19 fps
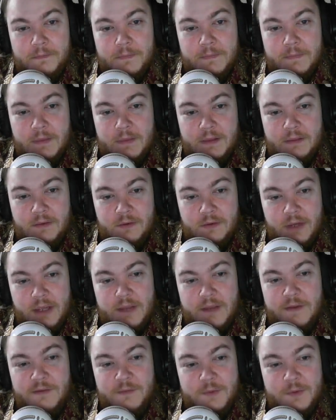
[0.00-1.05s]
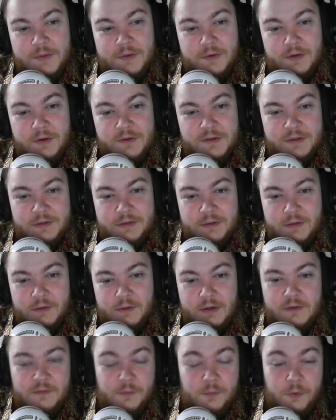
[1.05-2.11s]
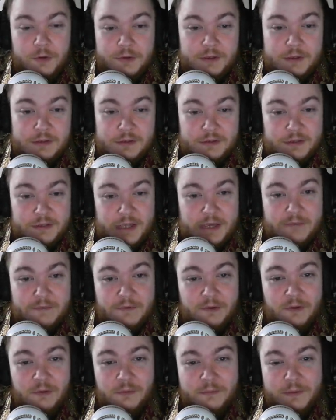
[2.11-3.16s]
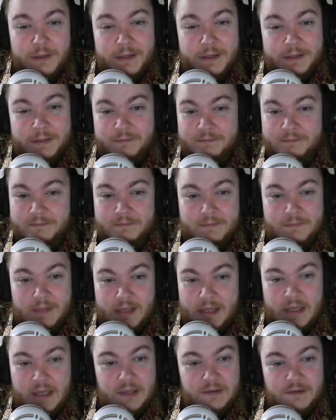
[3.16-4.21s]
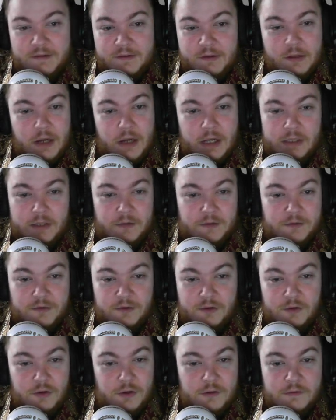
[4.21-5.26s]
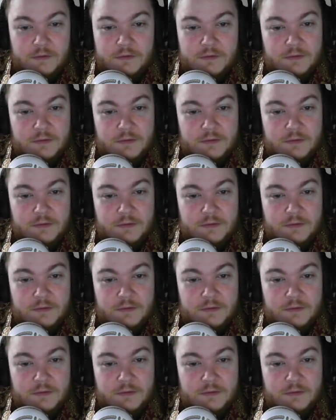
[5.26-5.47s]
Like, there is, but there isn't. There is War Thunder Naval, but it's not as good.